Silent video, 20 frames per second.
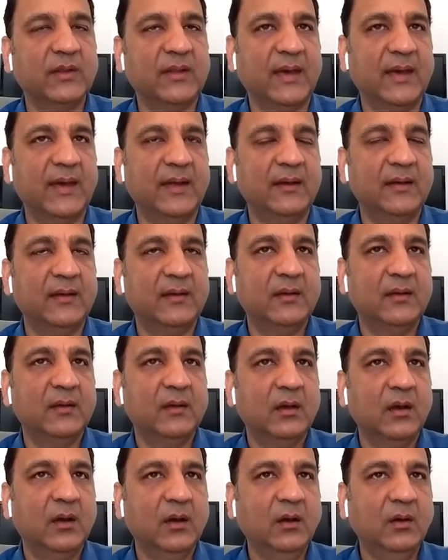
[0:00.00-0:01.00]
that,
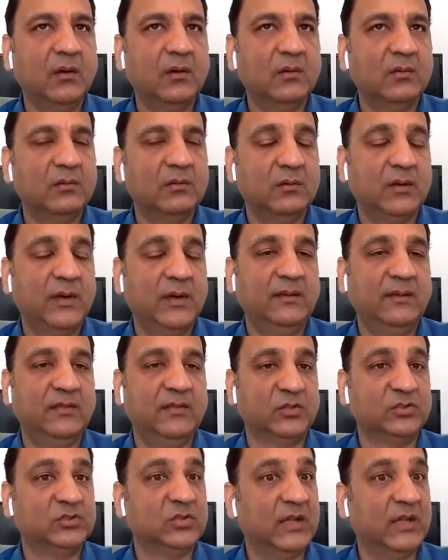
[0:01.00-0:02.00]

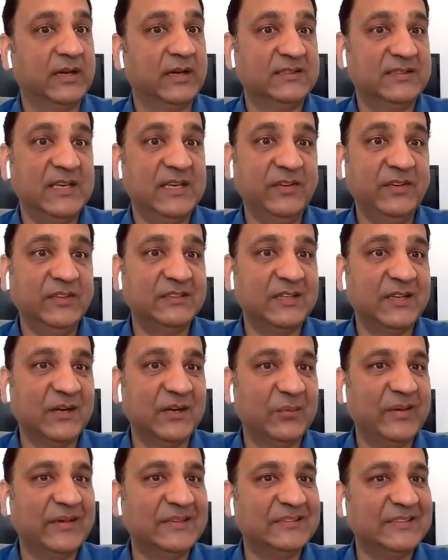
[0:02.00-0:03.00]
there's a lot of savings
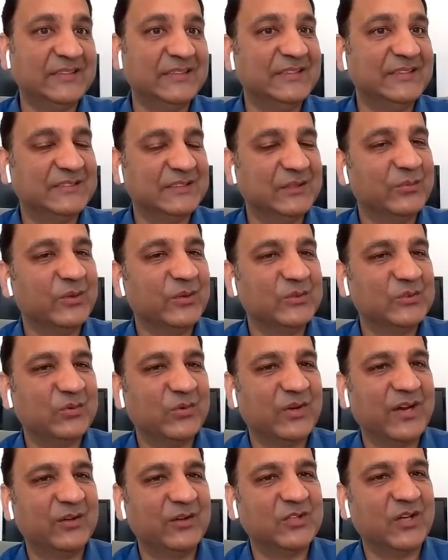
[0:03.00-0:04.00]
here, basically similar to
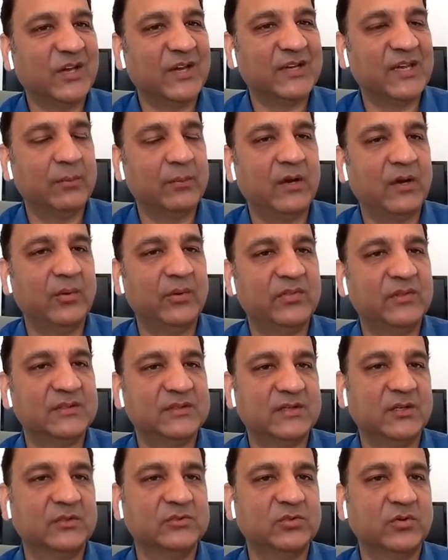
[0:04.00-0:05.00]
what I was talking about with the
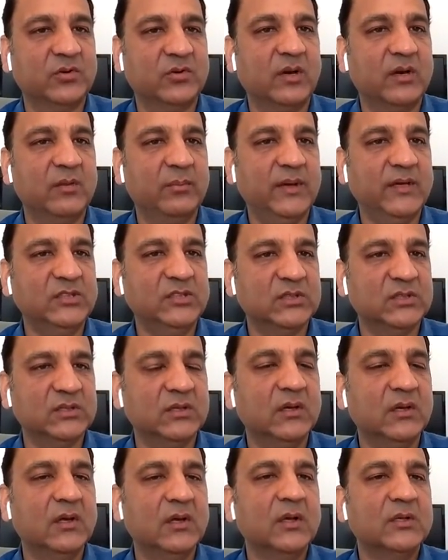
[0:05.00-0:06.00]
sales order automation.
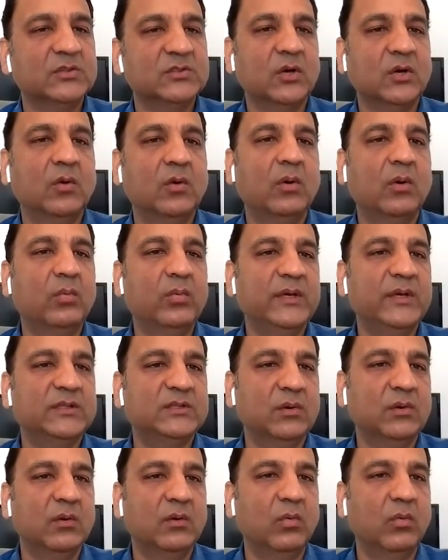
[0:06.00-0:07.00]
So when
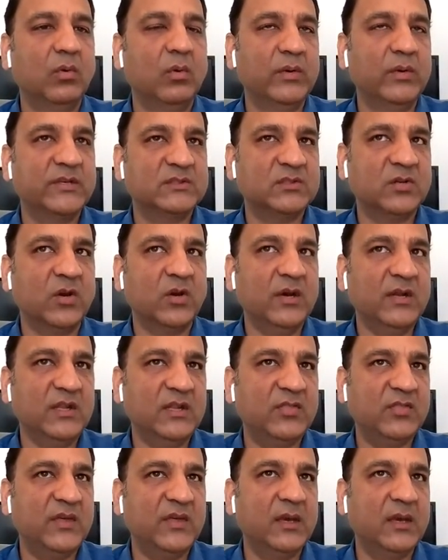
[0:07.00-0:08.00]
we started
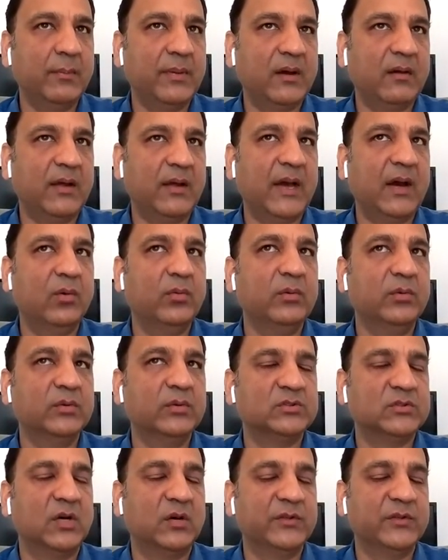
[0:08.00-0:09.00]
to think about how we
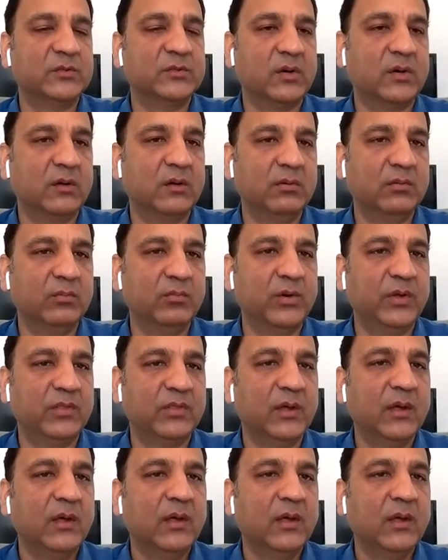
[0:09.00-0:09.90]
would solve this problem with